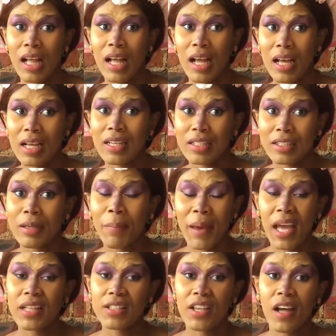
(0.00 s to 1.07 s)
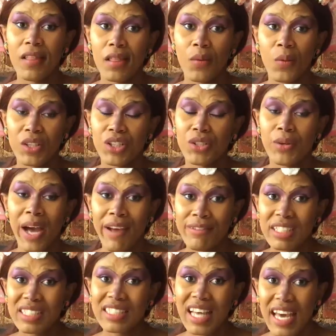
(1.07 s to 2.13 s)
depends on what you have
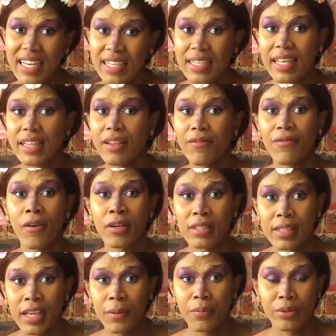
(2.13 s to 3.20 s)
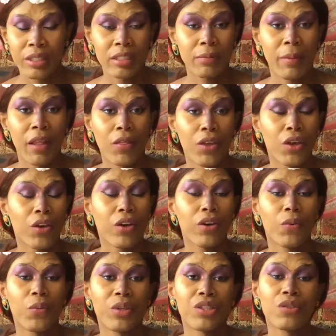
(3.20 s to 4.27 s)
decided in the first step, which is whether you're
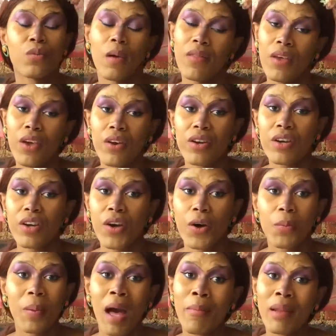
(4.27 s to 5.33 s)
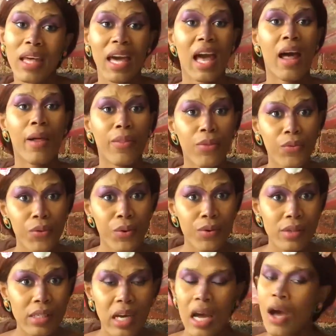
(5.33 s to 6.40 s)
gonna go public health route
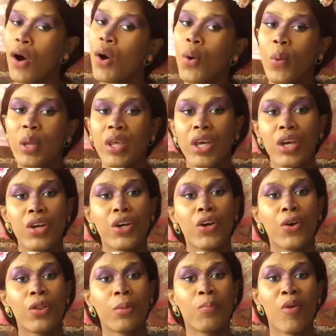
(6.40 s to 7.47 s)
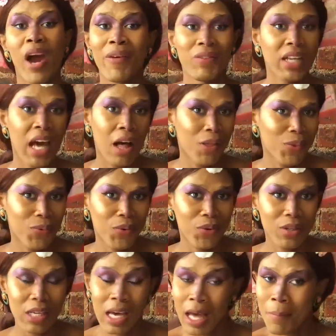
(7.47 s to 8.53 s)
or whether you're gonna go the private health route.
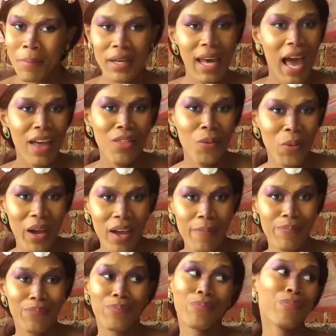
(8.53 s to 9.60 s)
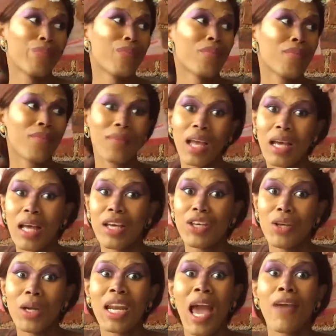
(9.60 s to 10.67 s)
But either way, your
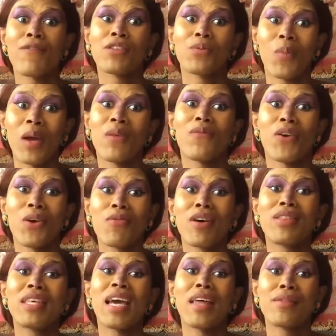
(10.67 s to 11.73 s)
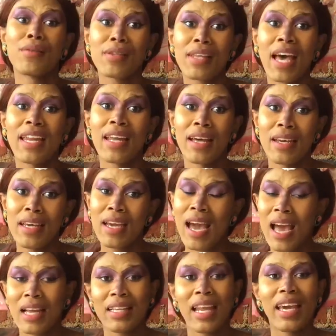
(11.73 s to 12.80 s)
life is waiting for you on the other side, honey, and like
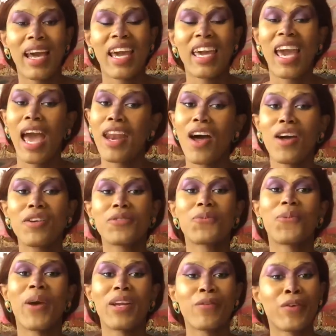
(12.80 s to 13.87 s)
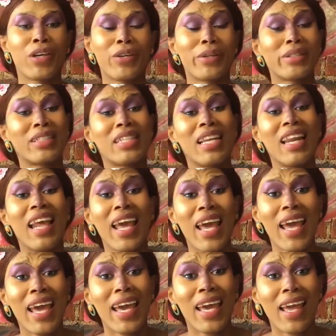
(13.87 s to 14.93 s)
I cannot wait for you to
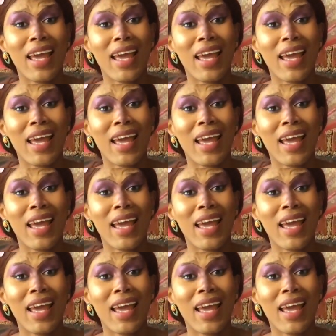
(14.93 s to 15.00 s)
slay